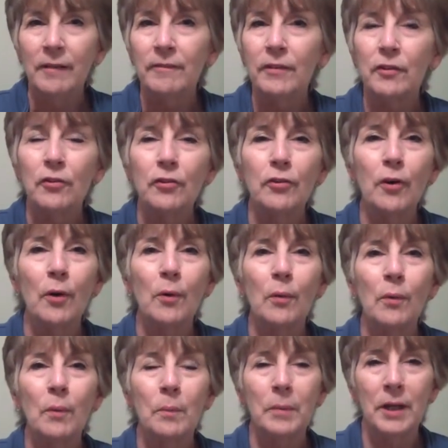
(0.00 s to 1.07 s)
for
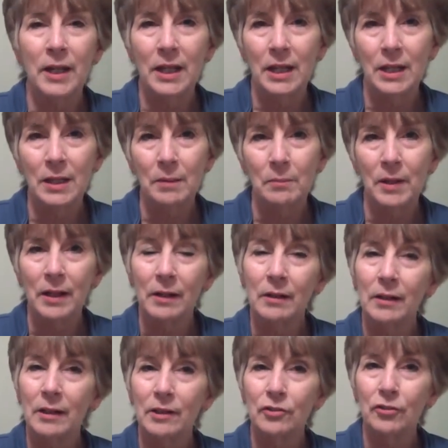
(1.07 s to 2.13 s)
so many
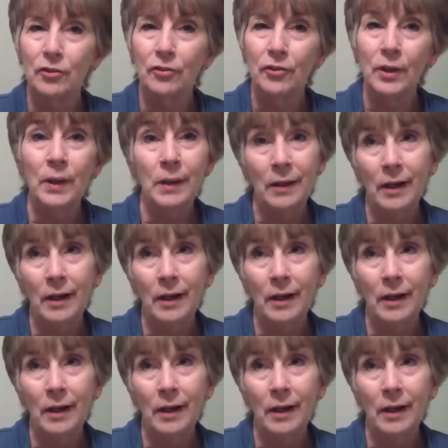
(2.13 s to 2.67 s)
medical issues.